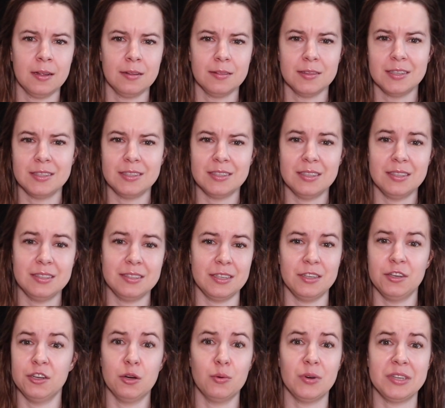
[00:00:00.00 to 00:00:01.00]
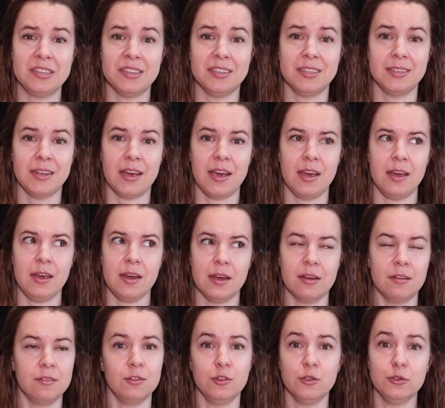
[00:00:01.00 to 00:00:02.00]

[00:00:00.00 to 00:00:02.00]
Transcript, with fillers: Linda didn't know what to say, and